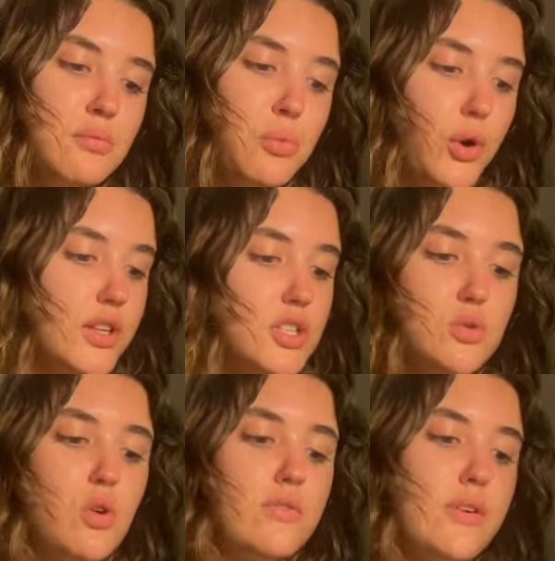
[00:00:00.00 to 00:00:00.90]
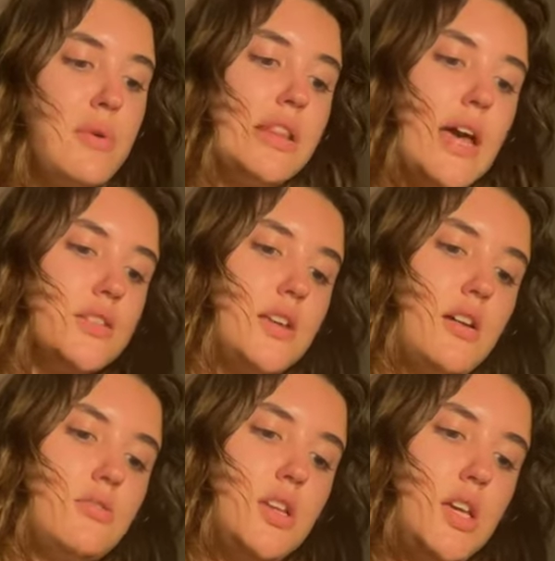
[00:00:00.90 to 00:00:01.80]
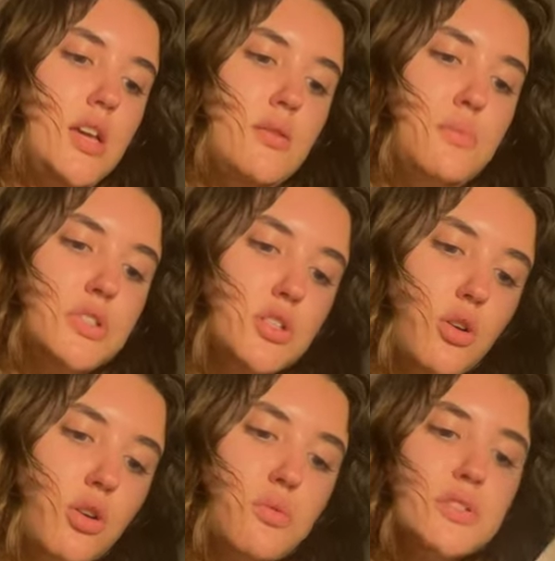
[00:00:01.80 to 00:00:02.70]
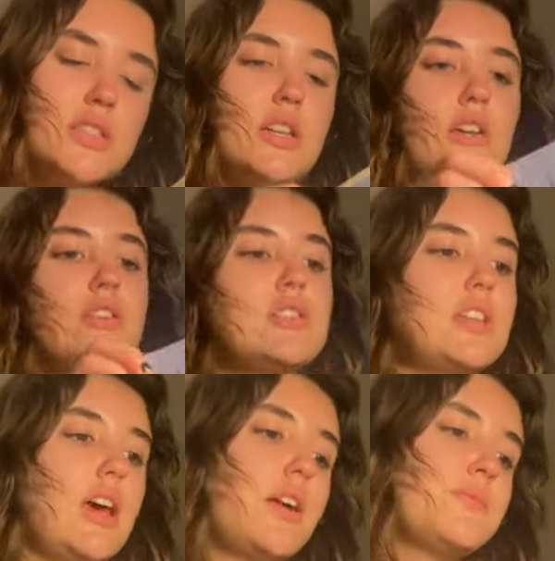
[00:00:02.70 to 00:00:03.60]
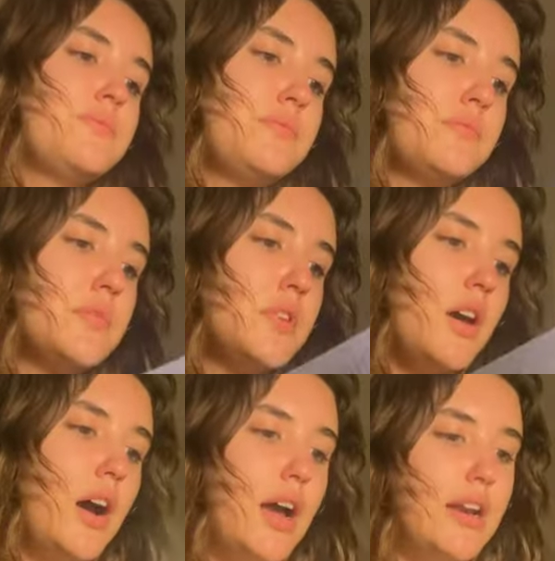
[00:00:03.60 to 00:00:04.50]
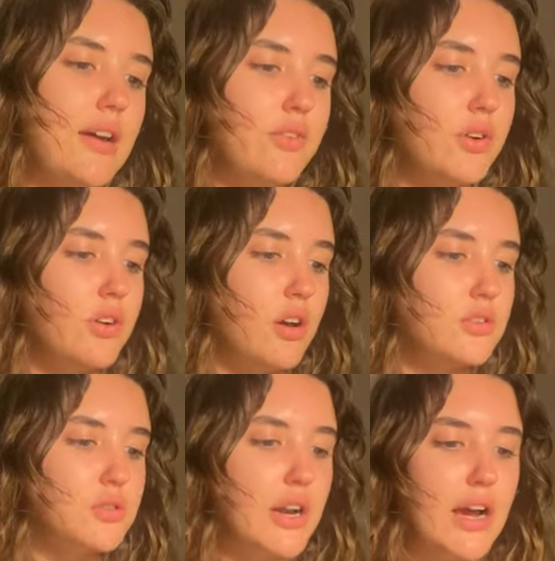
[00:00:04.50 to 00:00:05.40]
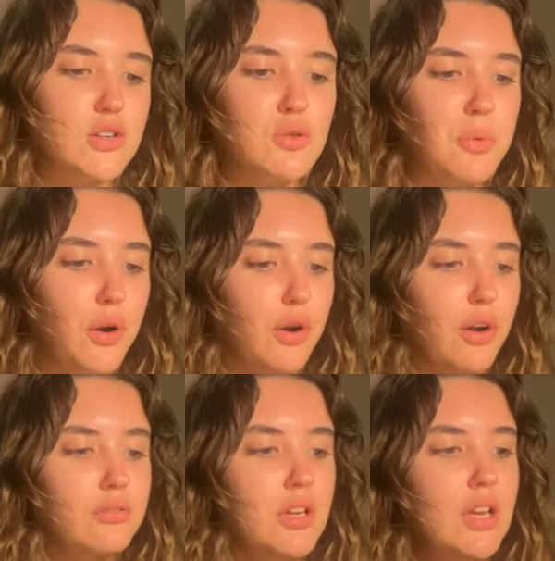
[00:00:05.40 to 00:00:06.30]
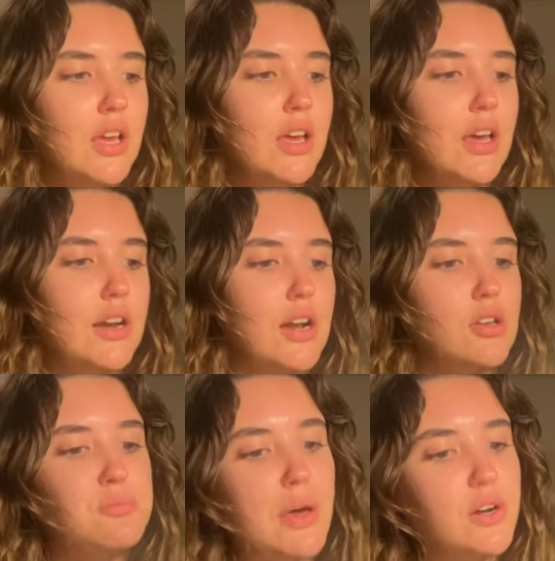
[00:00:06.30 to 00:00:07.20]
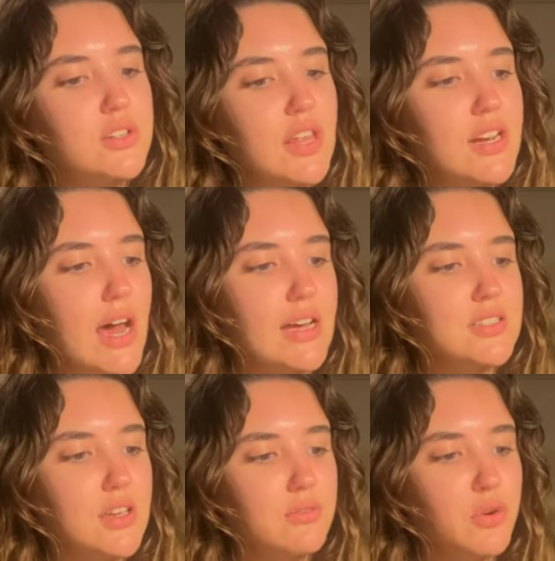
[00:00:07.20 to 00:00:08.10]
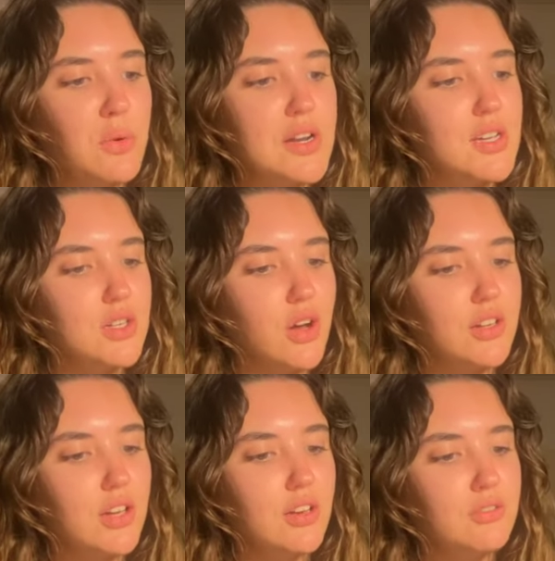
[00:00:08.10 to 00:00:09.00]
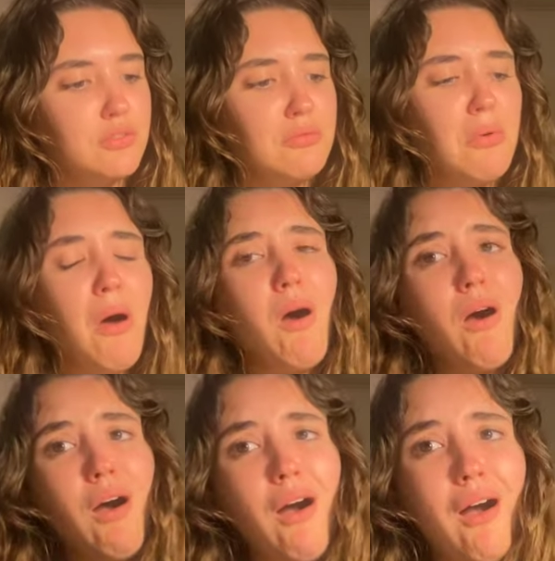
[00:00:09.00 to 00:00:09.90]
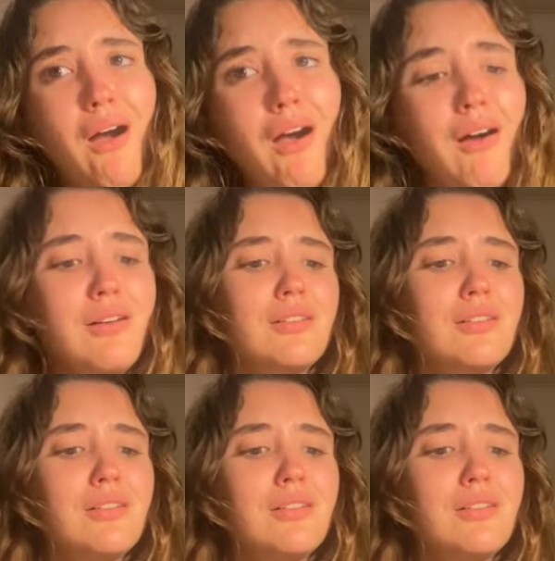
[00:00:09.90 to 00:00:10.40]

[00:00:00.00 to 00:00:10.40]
more than a score of them at last count, but Stoker was the nearest thing I had ever known to an actual partner, and I knew better than to ask him for what he could not give. Oh!